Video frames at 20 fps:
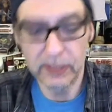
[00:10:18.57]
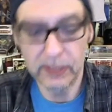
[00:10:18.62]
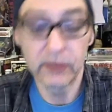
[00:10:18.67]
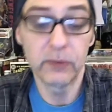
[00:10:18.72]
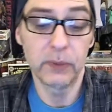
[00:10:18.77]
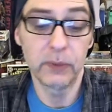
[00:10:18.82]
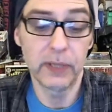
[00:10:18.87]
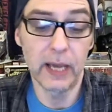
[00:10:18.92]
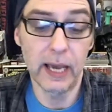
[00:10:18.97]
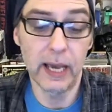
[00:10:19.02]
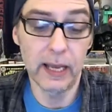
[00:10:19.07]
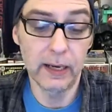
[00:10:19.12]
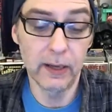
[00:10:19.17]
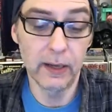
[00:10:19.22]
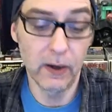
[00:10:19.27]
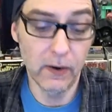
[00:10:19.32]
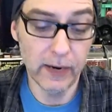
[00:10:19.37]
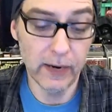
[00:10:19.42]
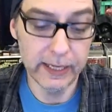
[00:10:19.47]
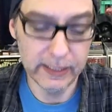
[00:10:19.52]
else we got.
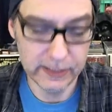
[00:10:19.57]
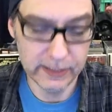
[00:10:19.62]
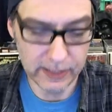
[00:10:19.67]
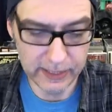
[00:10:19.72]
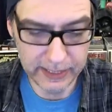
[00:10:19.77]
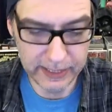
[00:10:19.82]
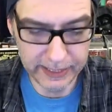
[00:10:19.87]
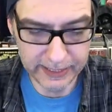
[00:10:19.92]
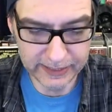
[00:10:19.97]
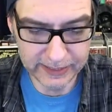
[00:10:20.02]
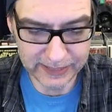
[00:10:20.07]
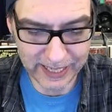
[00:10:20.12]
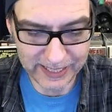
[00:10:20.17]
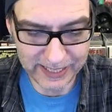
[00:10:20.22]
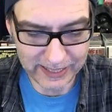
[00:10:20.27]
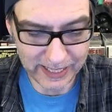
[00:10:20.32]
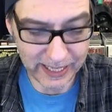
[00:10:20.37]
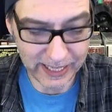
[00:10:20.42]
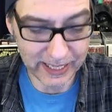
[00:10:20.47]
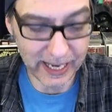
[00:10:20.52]
All right, so these, I
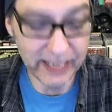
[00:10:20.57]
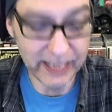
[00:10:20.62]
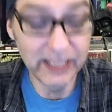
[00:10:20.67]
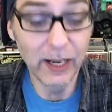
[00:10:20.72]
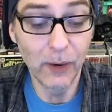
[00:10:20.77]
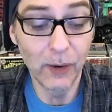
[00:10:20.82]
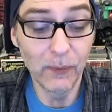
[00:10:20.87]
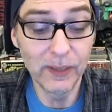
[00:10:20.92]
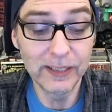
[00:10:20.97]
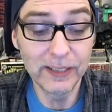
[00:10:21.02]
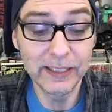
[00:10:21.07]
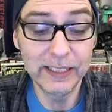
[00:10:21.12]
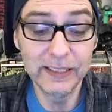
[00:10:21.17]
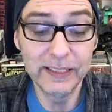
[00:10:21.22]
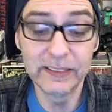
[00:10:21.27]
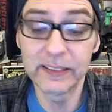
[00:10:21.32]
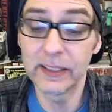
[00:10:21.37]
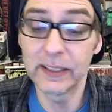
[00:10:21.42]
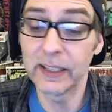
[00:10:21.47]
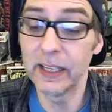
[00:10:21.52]
think I know what
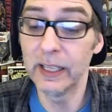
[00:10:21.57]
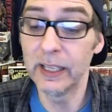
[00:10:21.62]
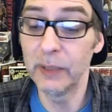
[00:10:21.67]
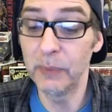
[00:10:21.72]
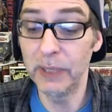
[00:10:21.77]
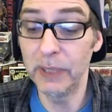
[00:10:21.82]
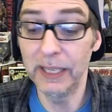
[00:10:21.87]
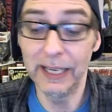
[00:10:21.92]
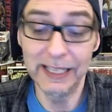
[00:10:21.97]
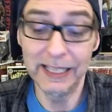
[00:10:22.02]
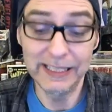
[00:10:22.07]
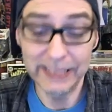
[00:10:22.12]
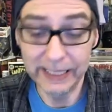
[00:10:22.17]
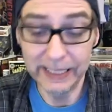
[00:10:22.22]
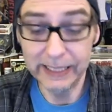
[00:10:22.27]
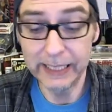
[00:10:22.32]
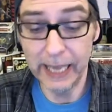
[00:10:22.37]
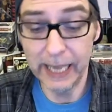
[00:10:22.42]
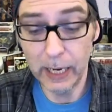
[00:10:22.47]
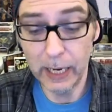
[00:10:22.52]
these are going to be. I
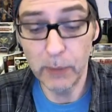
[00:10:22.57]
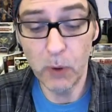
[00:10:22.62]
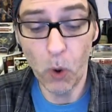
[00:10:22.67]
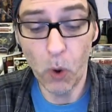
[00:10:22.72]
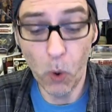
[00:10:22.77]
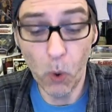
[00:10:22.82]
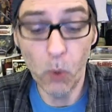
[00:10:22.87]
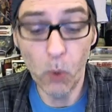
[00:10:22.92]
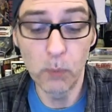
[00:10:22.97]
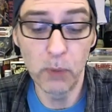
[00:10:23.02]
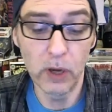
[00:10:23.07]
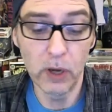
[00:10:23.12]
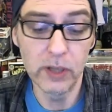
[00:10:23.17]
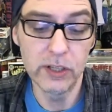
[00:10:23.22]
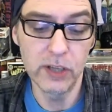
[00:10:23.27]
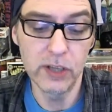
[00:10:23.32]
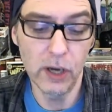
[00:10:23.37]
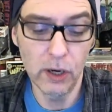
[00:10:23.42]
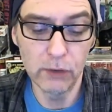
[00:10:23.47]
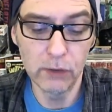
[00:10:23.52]
did get a whole
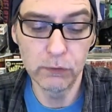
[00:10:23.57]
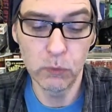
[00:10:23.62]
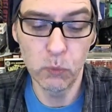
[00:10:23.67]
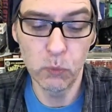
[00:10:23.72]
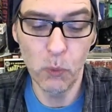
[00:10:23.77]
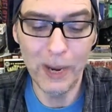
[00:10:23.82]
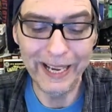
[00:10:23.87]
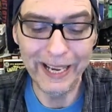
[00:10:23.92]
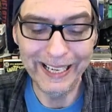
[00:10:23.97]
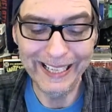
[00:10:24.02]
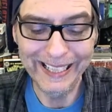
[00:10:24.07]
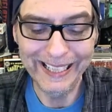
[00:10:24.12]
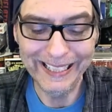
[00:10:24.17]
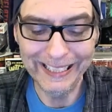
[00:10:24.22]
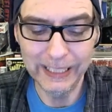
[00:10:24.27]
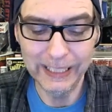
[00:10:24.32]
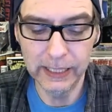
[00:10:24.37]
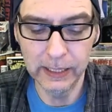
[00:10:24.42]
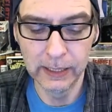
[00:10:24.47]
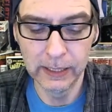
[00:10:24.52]
bunch of
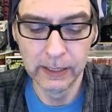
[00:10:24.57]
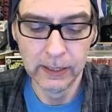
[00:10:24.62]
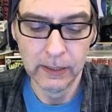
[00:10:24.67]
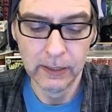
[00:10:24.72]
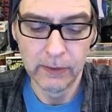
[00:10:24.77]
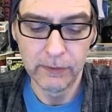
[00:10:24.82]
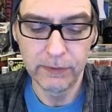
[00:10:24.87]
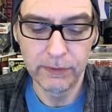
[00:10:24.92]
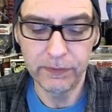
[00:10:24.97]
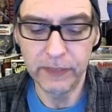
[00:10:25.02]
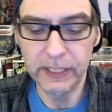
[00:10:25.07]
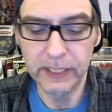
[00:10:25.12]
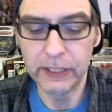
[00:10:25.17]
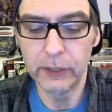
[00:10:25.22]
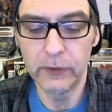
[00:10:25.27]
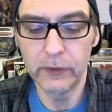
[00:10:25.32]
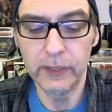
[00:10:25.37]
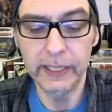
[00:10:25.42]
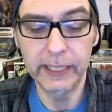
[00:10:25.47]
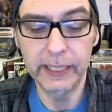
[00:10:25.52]
Wade
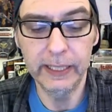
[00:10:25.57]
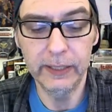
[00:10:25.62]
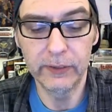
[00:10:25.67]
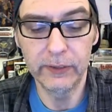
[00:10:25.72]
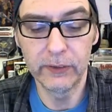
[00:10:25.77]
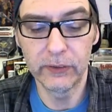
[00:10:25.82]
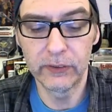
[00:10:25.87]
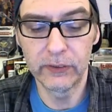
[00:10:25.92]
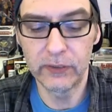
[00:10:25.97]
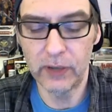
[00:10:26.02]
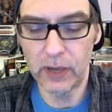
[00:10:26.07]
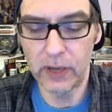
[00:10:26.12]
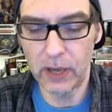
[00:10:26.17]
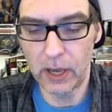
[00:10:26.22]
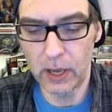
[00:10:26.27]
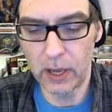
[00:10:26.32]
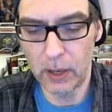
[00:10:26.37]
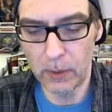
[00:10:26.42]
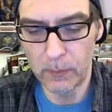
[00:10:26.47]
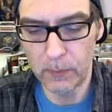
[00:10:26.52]
figurines,
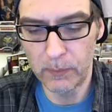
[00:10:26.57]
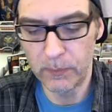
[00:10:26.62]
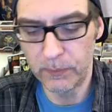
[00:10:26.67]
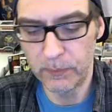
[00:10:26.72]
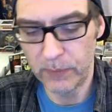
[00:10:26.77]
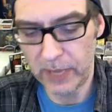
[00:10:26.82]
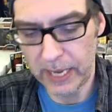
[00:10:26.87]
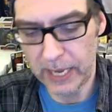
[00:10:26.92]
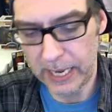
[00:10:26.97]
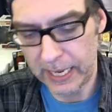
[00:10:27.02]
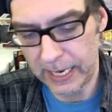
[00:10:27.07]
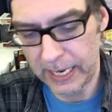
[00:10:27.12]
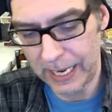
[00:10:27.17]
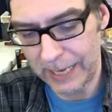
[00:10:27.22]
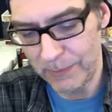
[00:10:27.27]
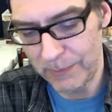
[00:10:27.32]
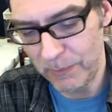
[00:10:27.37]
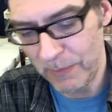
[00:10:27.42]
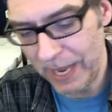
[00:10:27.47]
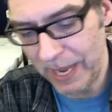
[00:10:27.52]
and
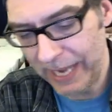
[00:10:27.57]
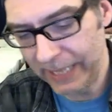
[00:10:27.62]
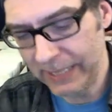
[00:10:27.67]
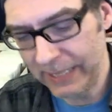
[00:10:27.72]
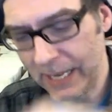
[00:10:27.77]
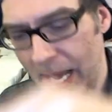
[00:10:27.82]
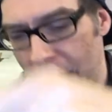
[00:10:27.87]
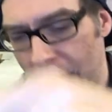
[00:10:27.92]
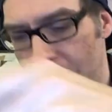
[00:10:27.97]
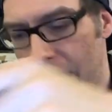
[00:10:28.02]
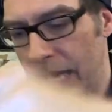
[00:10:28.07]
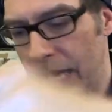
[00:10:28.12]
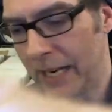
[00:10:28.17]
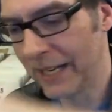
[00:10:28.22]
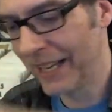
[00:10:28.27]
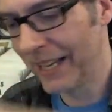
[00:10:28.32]
I may not